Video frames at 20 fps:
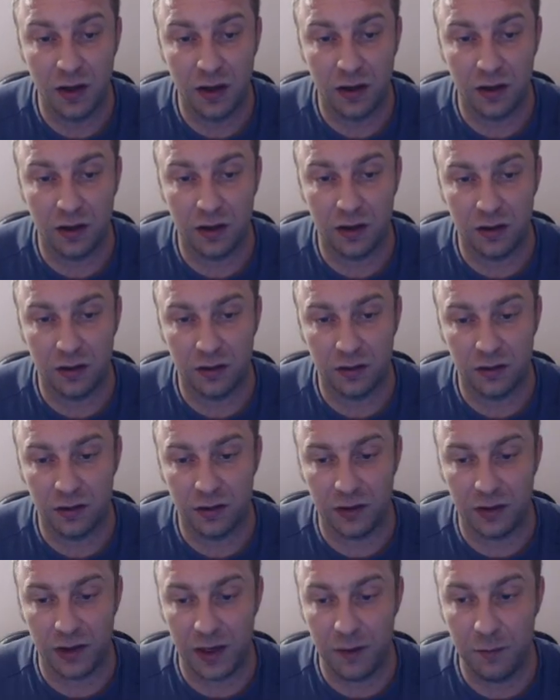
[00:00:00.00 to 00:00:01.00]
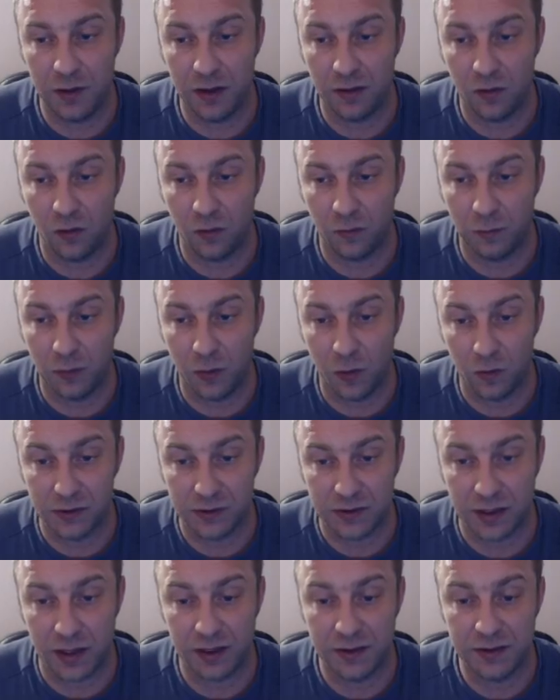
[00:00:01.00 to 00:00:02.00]
uh, aiming on both
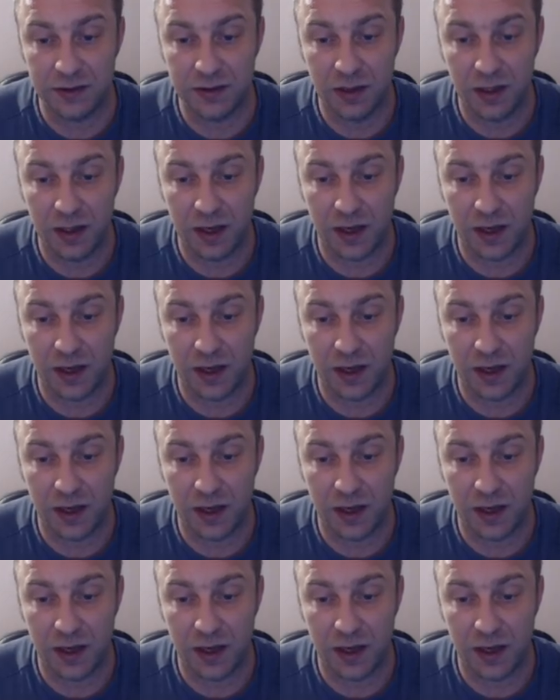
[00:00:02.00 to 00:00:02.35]
sides,